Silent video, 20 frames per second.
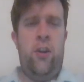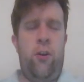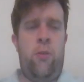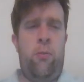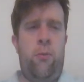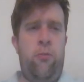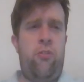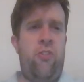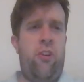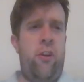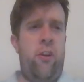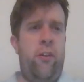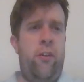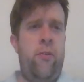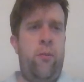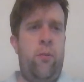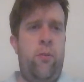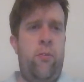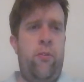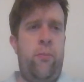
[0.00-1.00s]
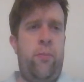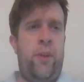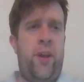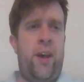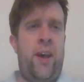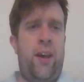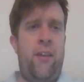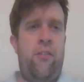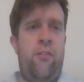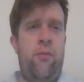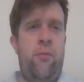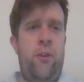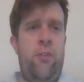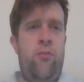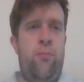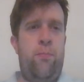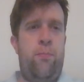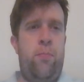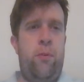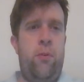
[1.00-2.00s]
Normal Sudoku rules apply. So
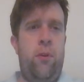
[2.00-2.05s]
each